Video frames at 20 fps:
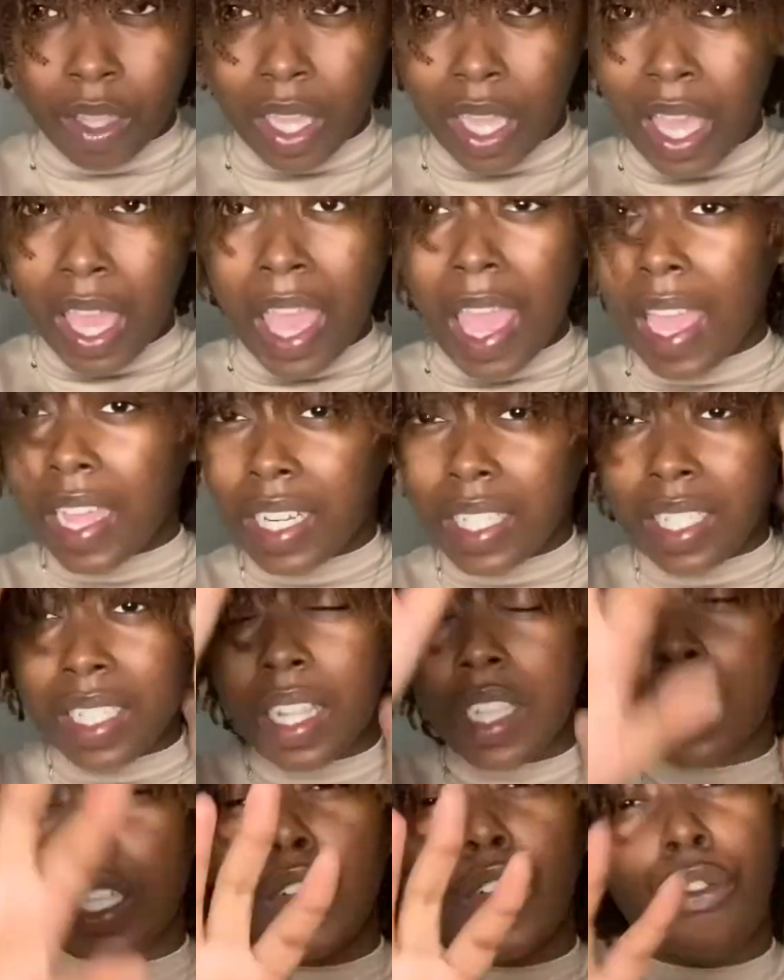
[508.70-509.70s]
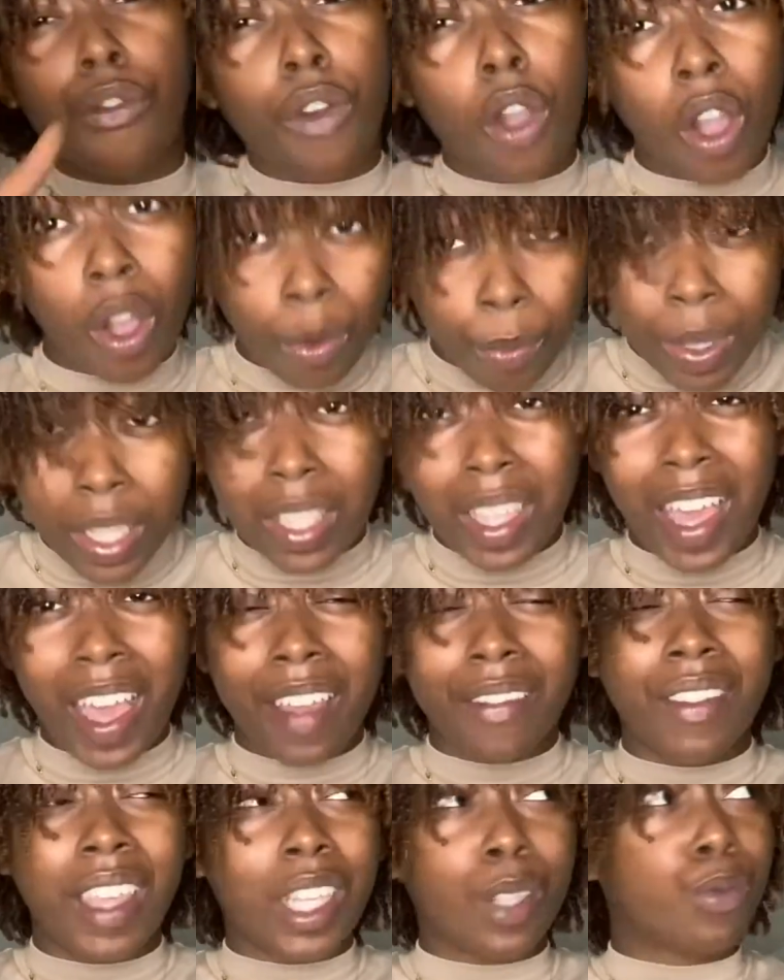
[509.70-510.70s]
and there's nothing wrong with that. If
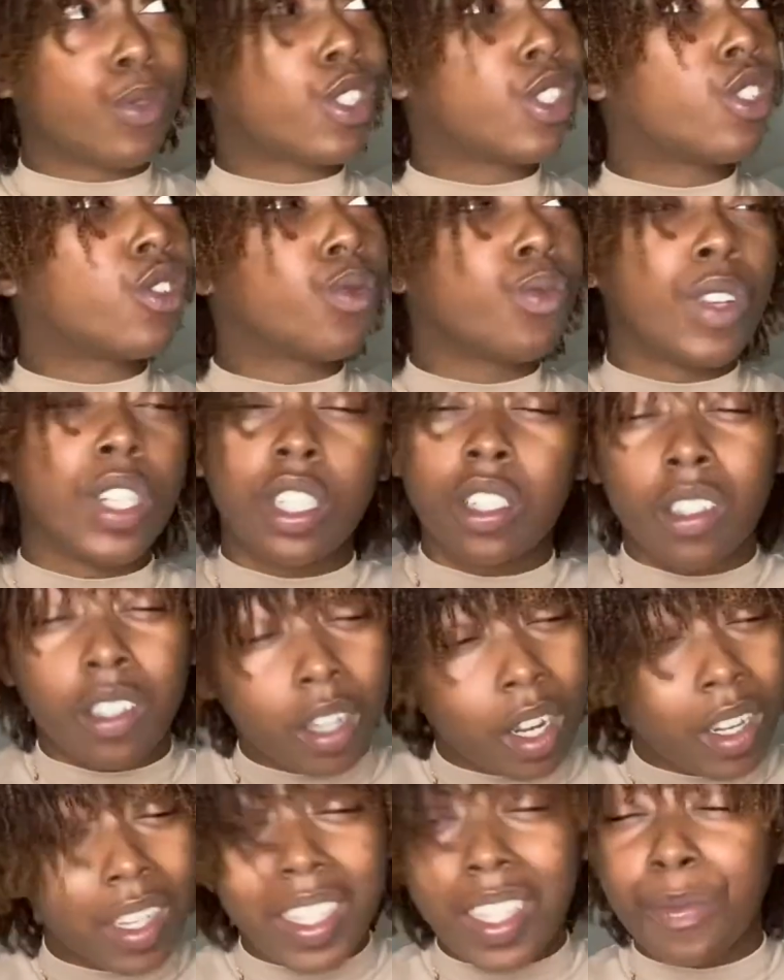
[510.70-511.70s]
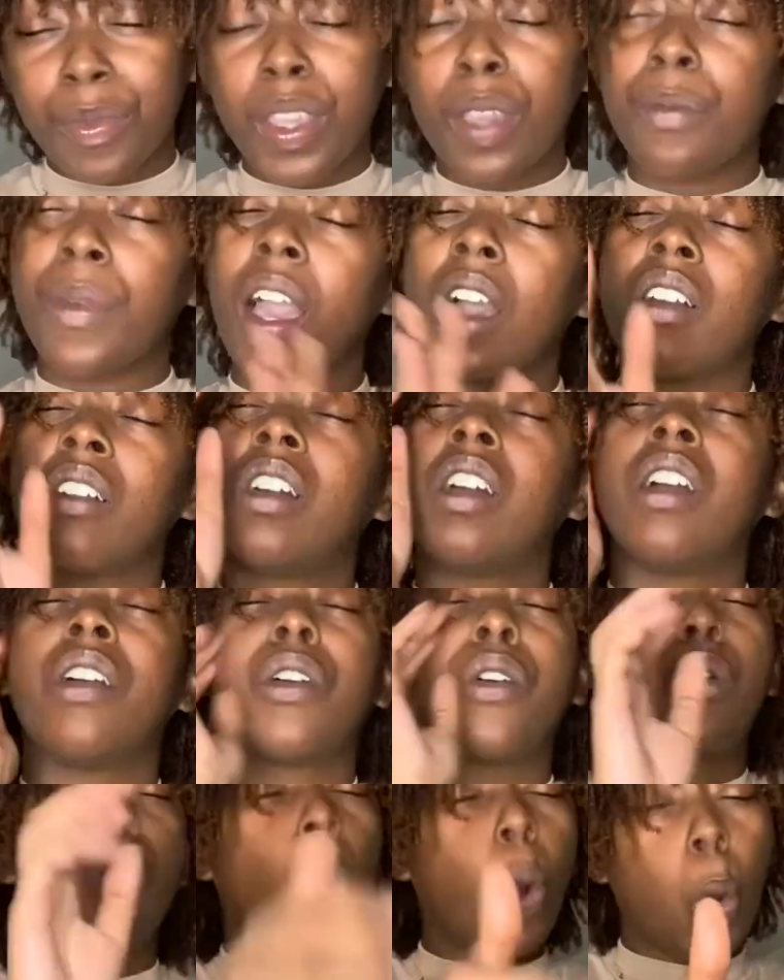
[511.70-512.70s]
that's what you want your journey to be about,
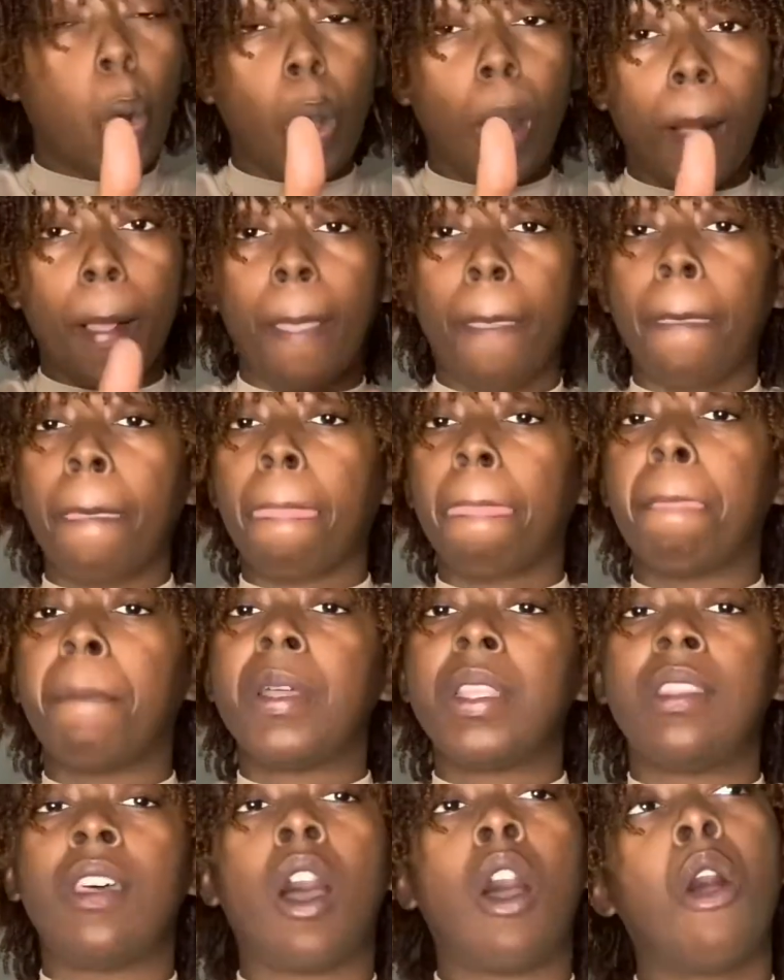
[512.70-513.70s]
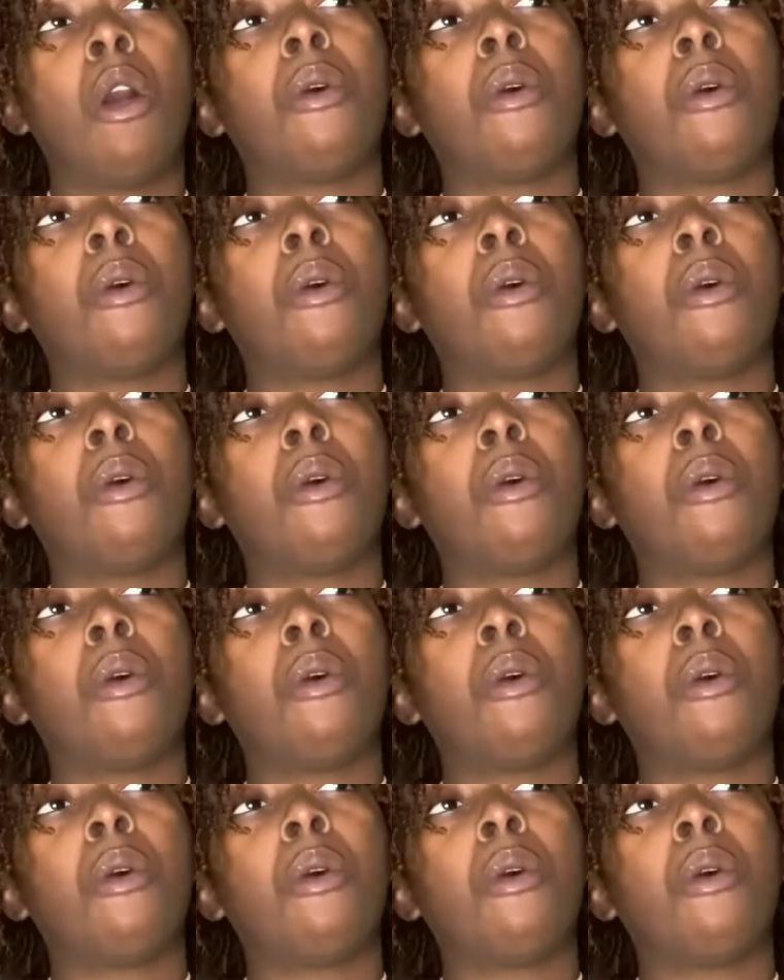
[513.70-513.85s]
cool. But don't